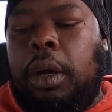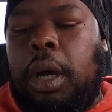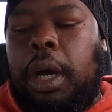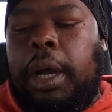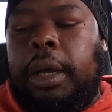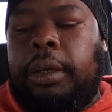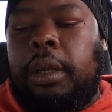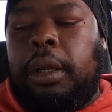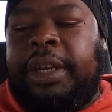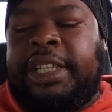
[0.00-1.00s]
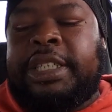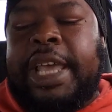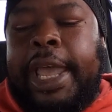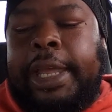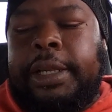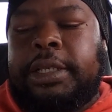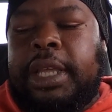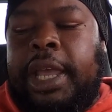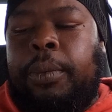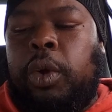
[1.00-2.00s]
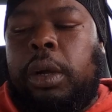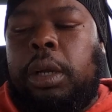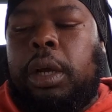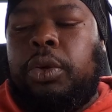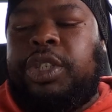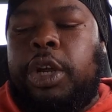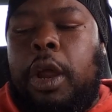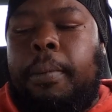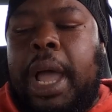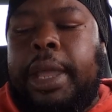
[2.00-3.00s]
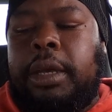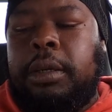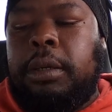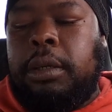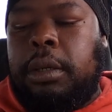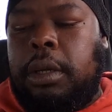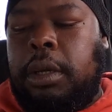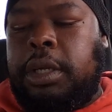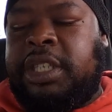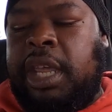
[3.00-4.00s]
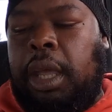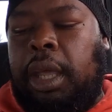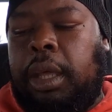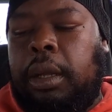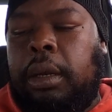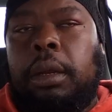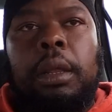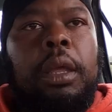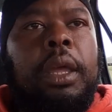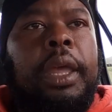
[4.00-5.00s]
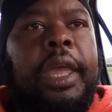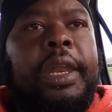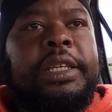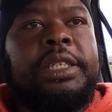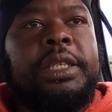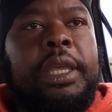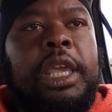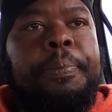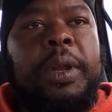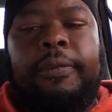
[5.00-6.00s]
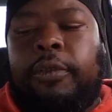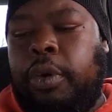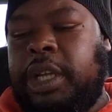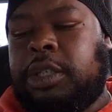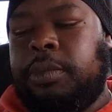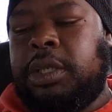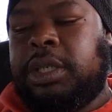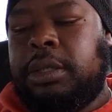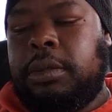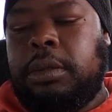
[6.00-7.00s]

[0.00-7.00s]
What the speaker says: uh disdains. And we're going to go to Jeremiah 10. And this is the keeping of Christmas.